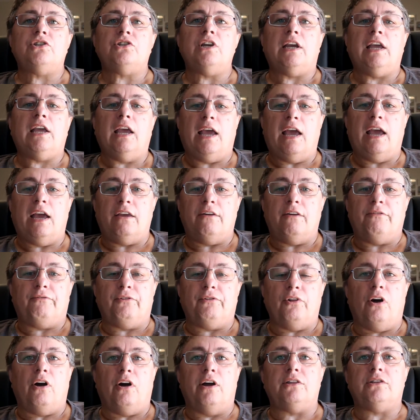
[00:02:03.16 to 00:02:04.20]
checking out your
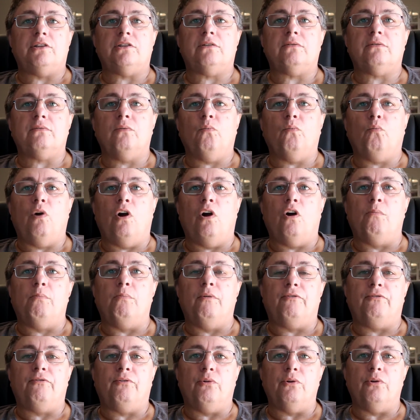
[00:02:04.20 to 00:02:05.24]
flights well
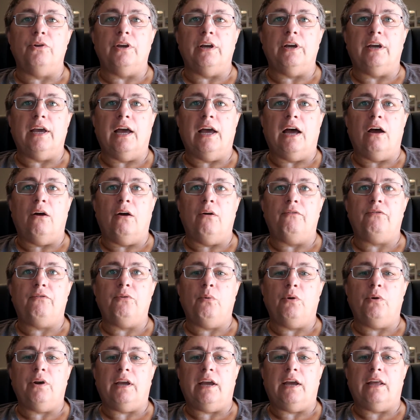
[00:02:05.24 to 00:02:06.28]
before you go. If you
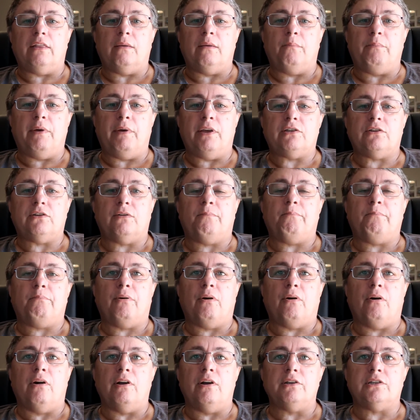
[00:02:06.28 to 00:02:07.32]
want to get the best
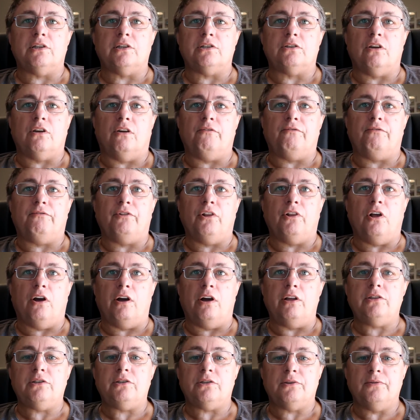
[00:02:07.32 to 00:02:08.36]
prices on
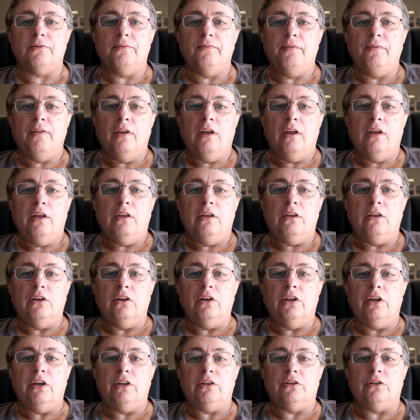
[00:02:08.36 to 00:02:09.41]
flights, you
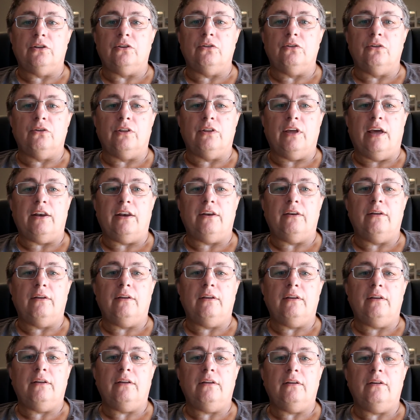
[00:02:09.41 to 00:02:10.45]
need to do that
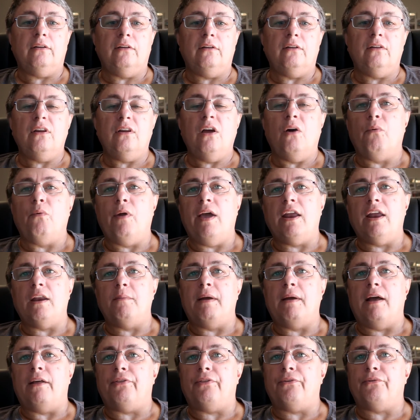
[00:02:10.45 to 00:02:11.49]
around
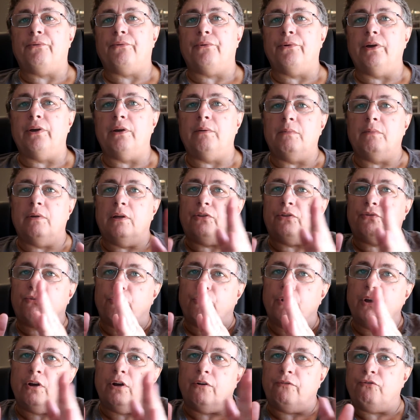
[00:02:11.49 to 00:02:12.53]
about a
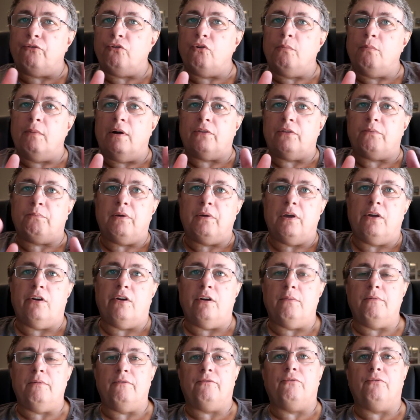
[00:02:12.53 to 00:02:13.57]
3 or 4 month
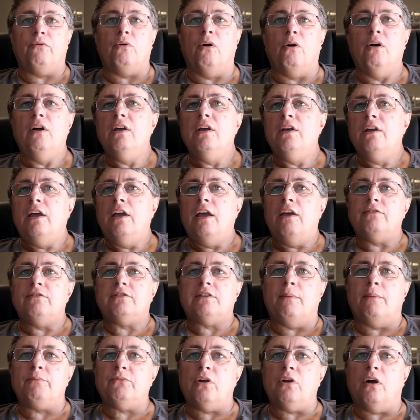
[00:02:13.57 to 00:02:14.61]
period before.
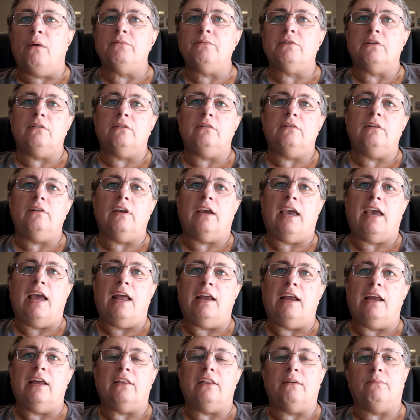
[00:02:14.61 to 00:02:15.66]
Sometimes you
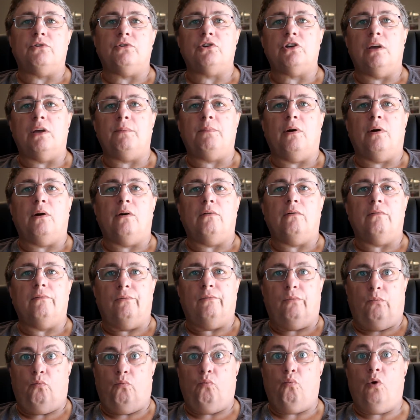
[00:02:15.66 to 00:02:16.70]
can get them cheaper
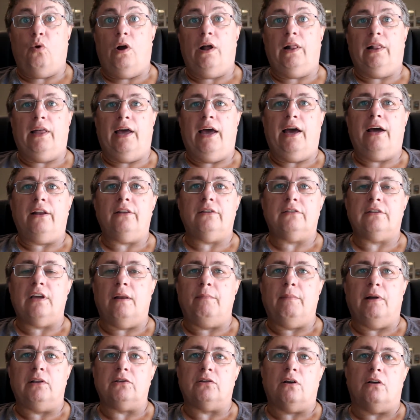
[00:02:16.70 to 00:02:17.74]
well out,
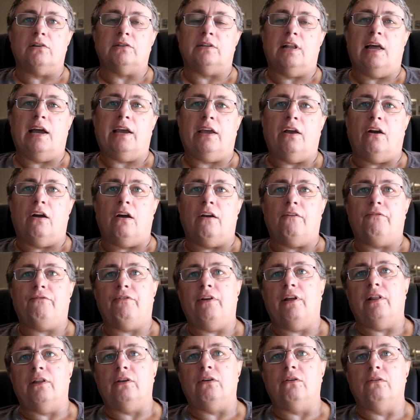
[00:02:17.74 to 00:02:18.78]
10 months. I was lucky, I got a
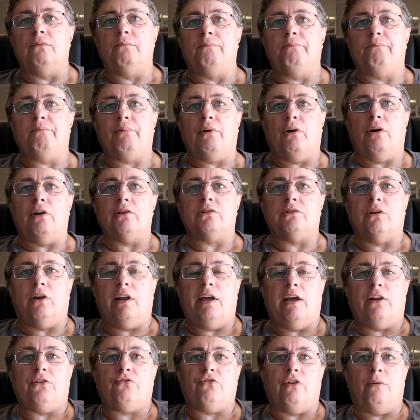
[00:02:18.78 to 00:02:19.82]
fairly good price on
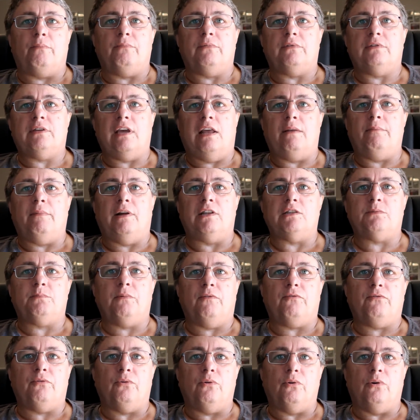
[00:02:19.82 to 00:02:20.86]
our trip 10 months
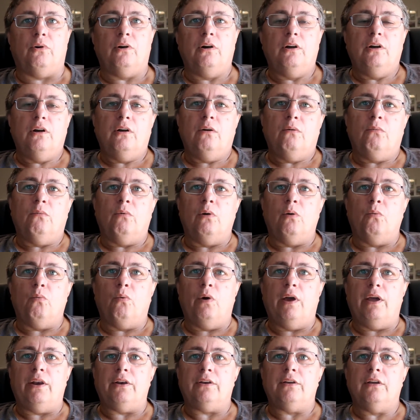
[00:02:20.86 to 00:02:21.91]
before we
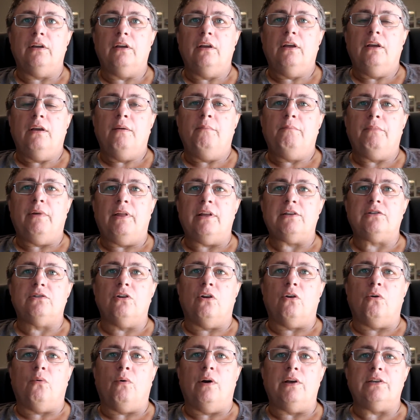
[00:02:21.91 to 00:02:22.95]
went. But that's
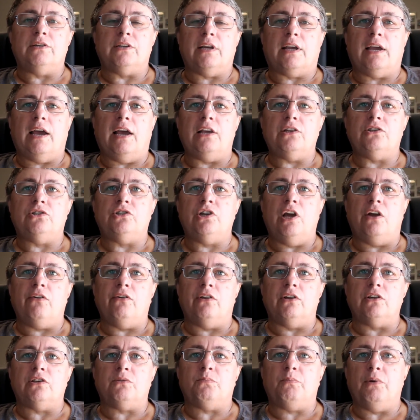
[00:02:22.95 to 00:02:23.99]
not always the case.
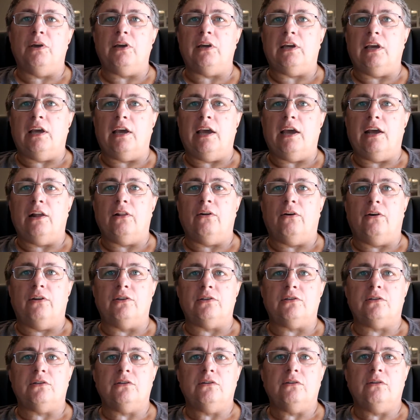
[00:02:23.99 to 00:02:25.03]
Generally speaking,
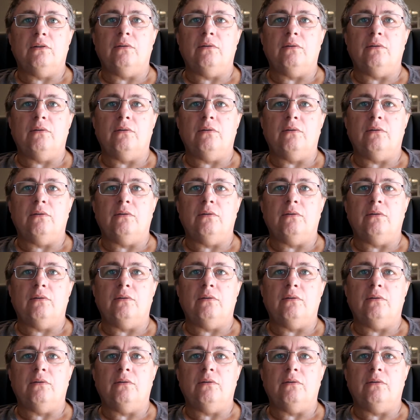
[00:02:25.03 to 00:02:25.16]
airlines